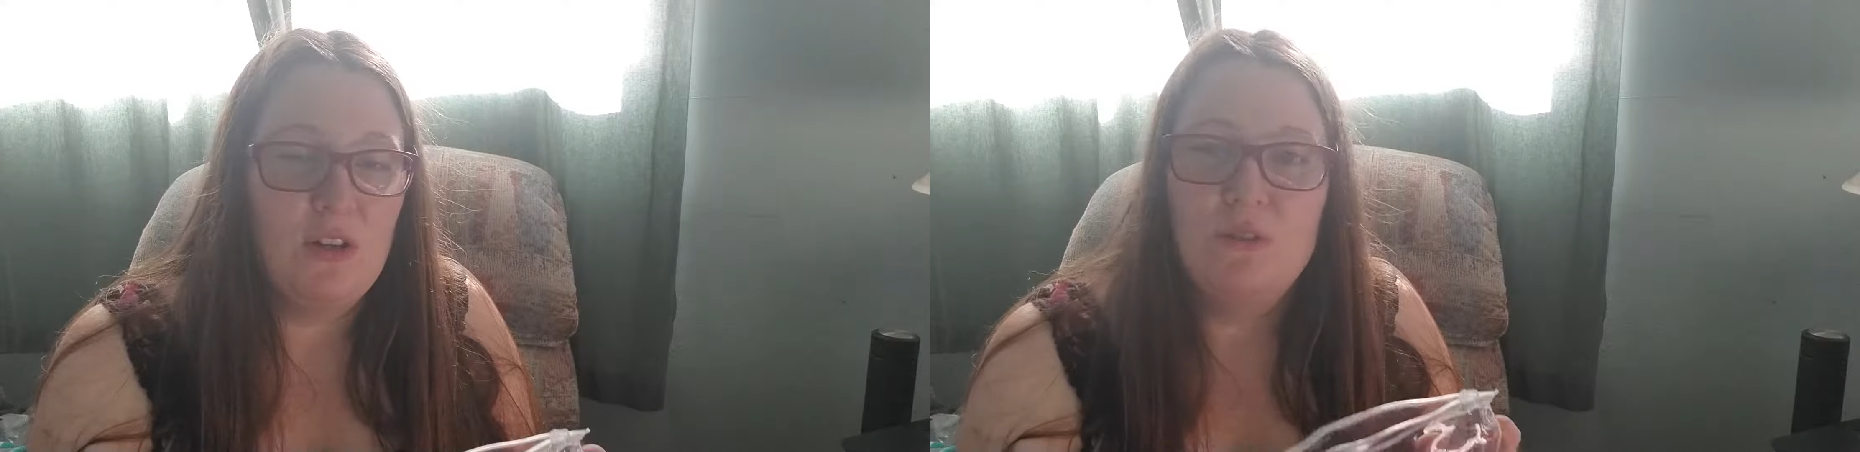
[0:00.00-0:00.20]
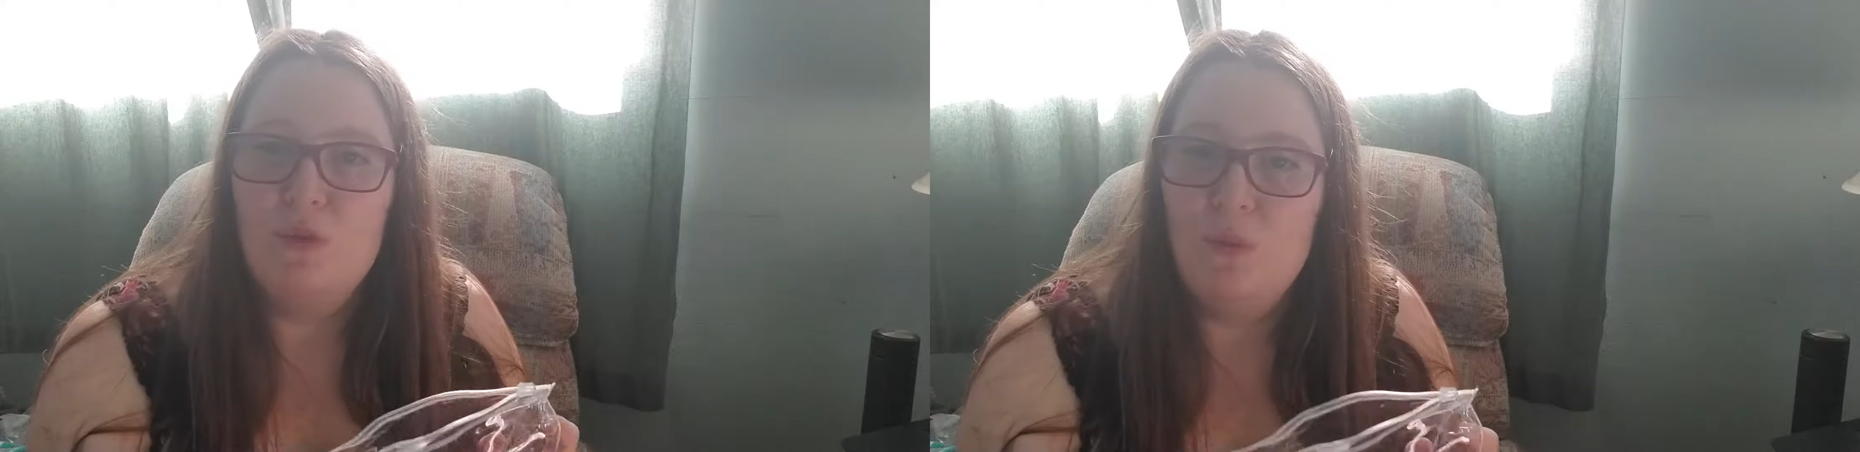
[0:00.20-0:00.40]

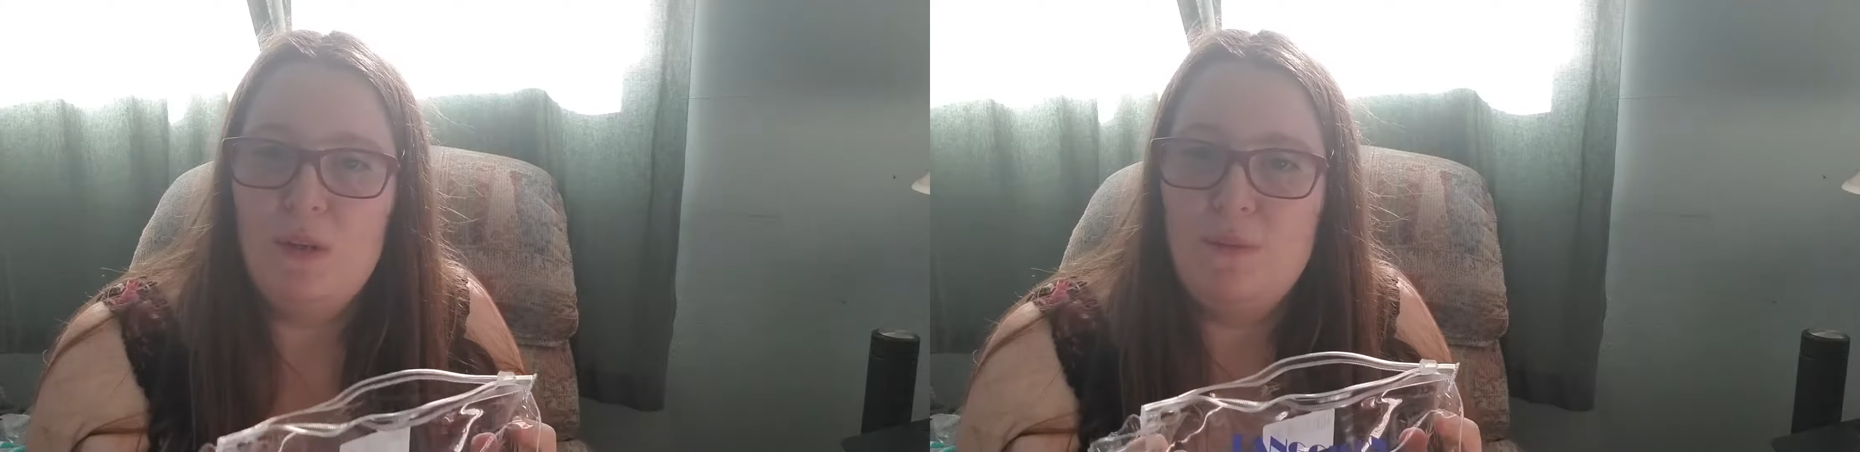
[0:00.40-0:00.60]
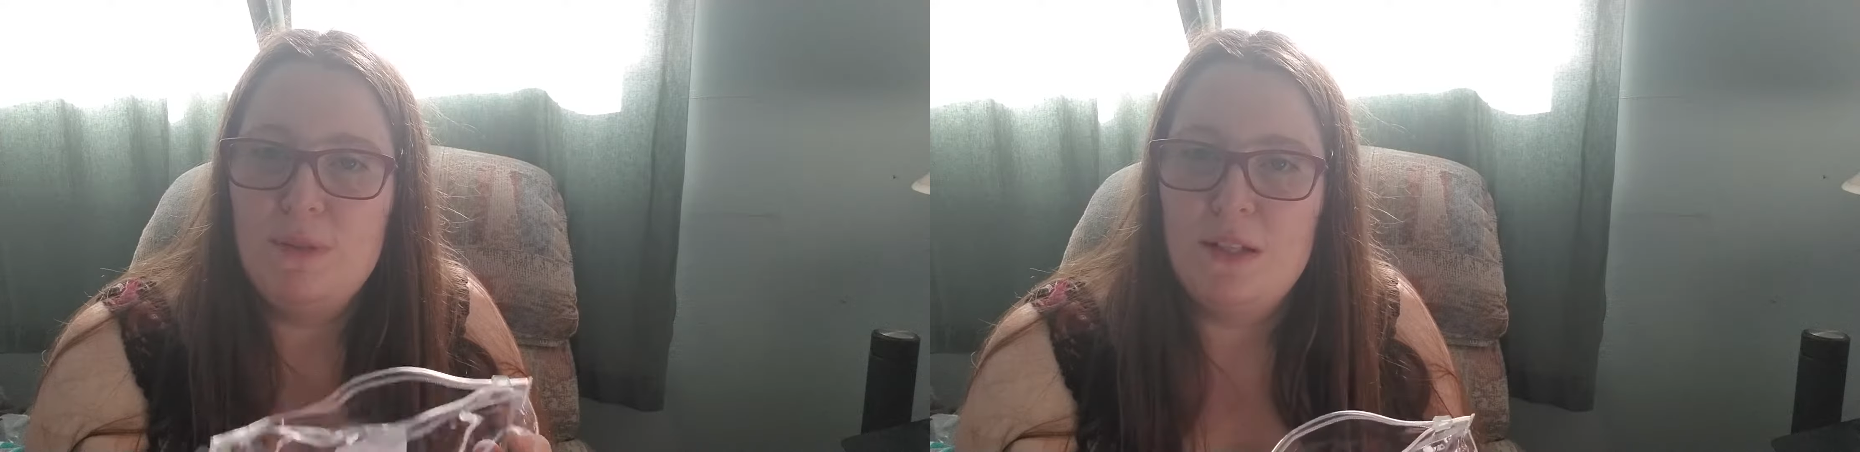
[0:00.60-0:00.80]
so
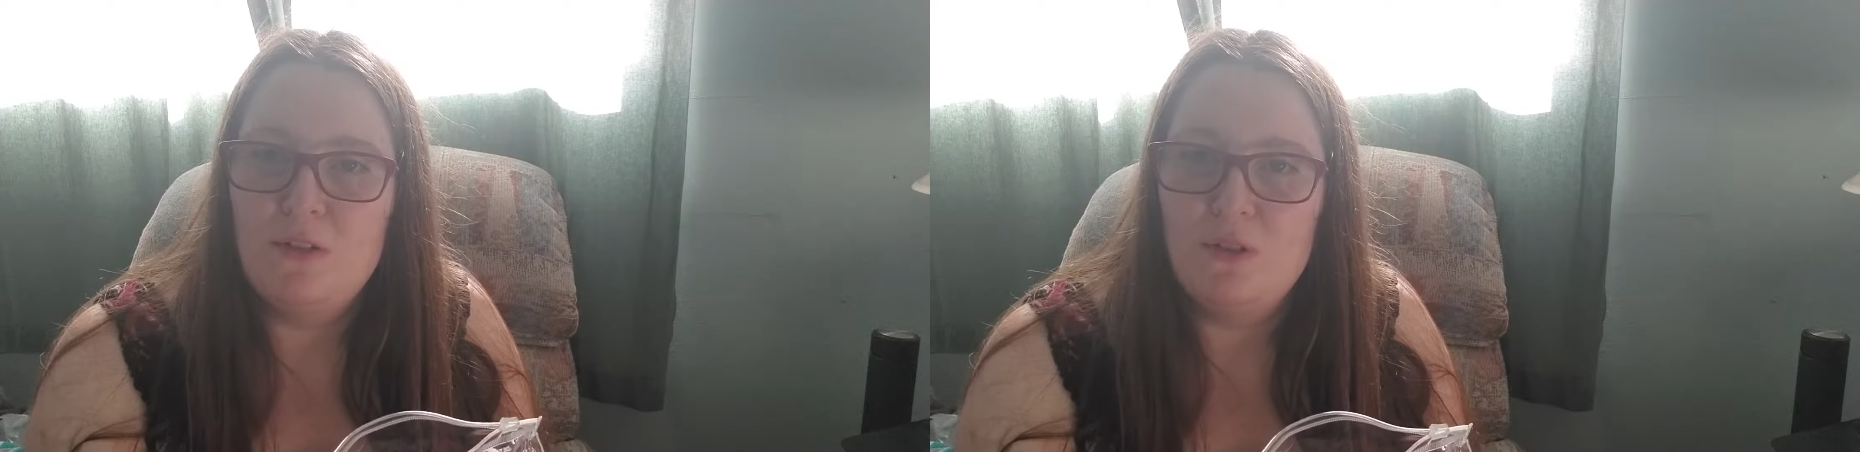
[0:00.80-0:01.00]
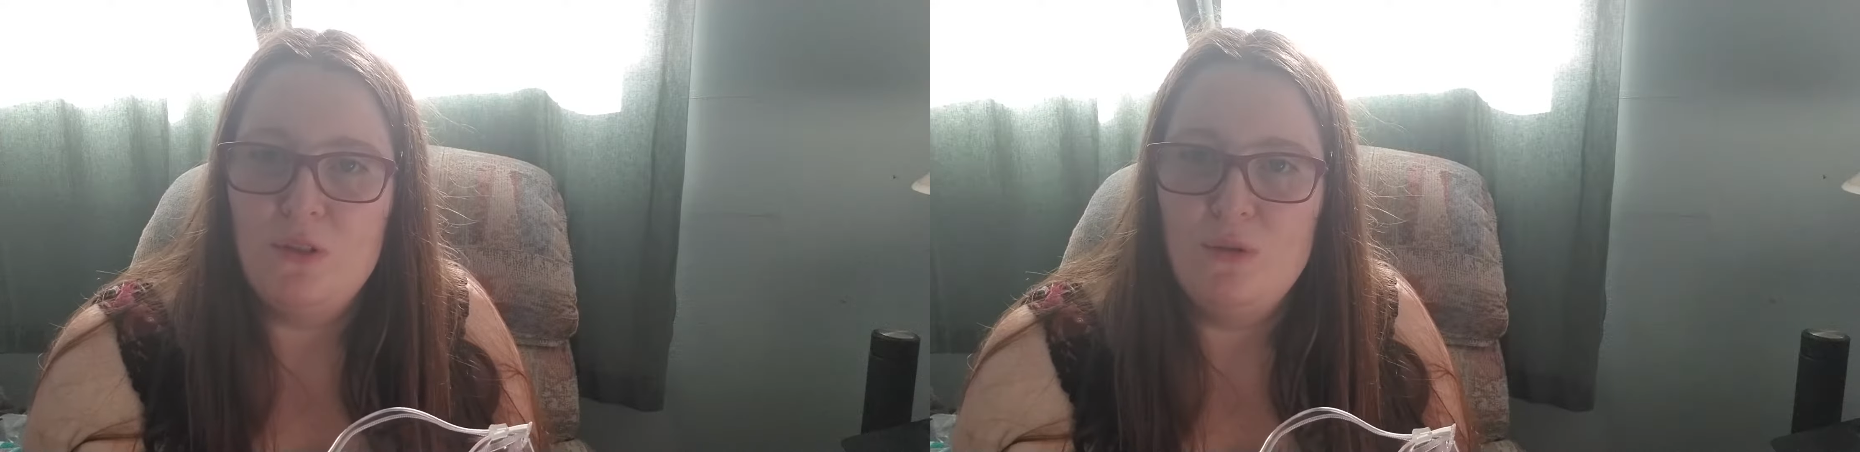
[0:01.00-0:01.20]
many
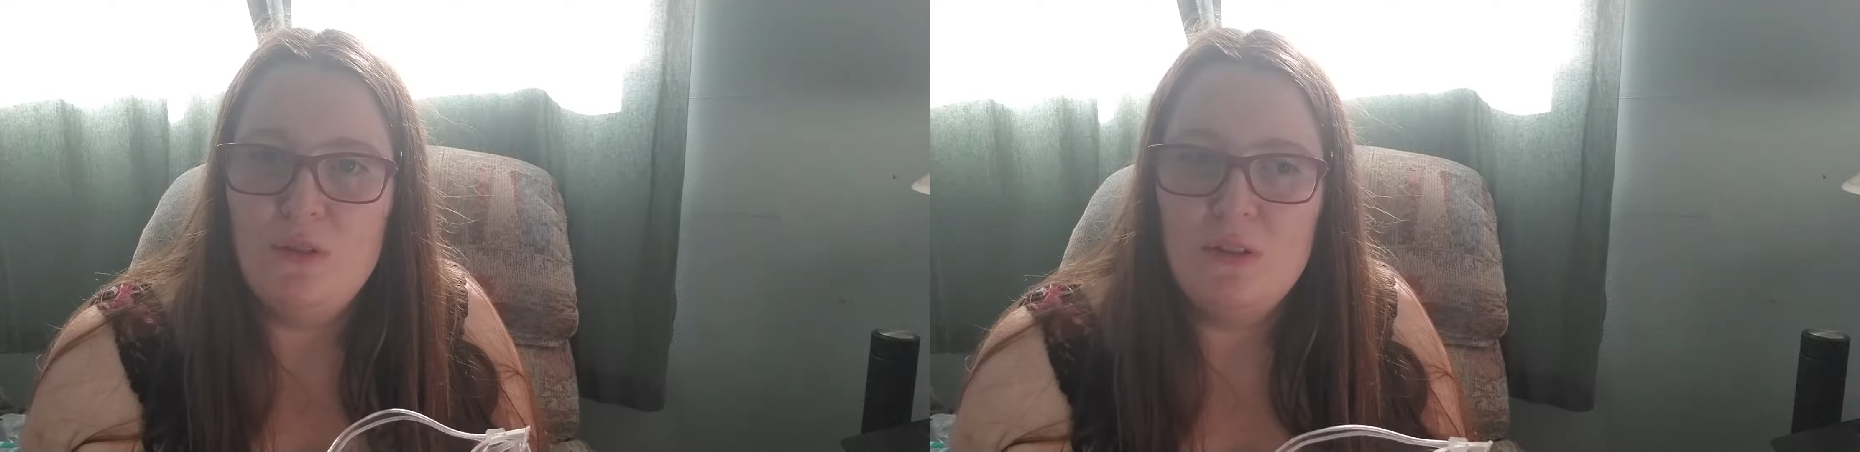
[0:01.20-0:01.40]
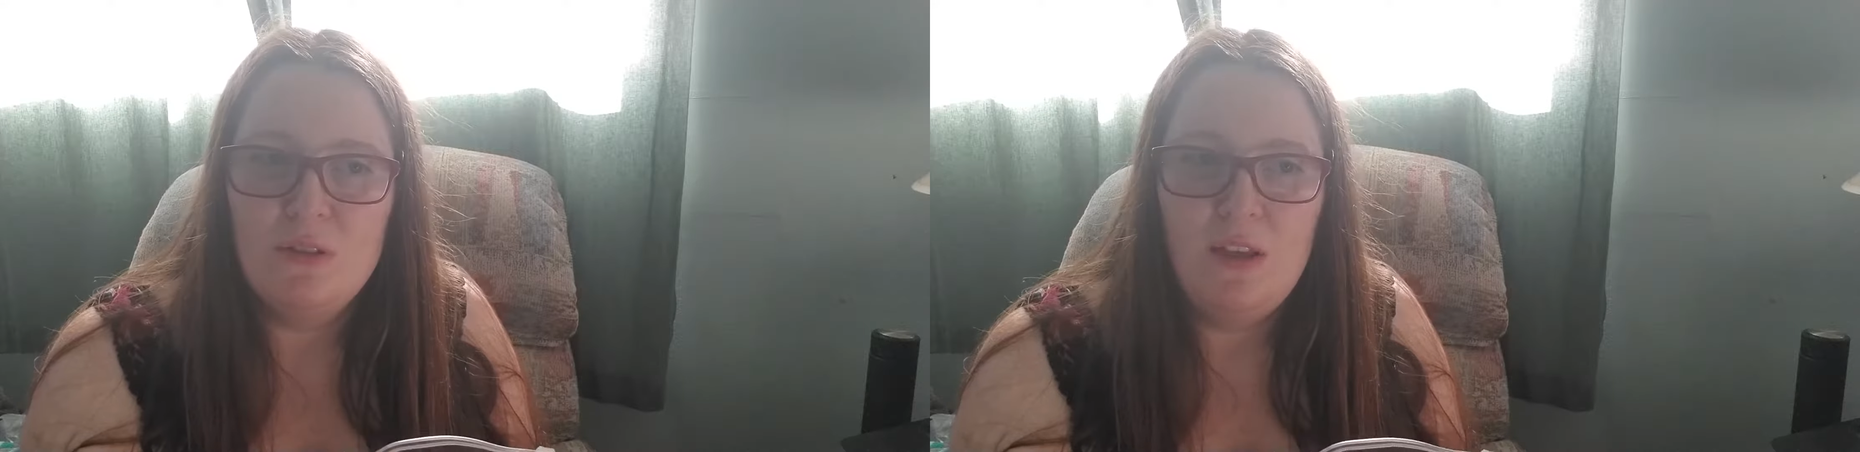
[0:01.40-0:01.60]
potential
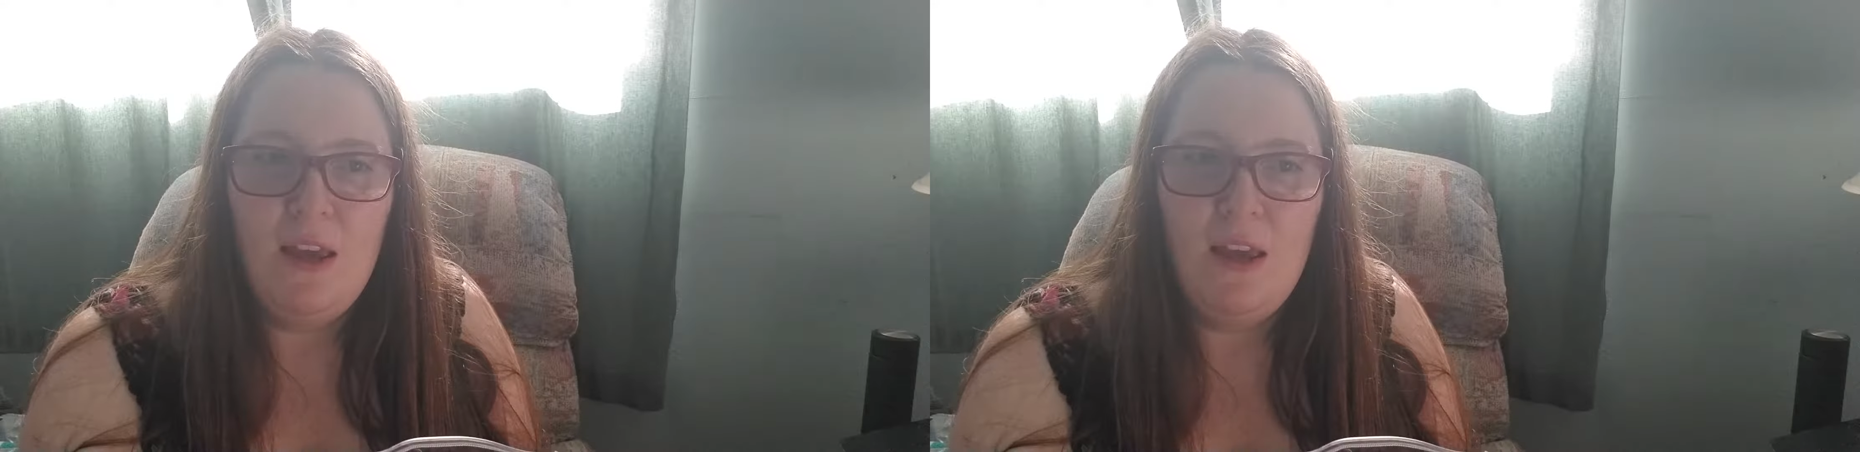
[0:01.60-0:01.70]
uses.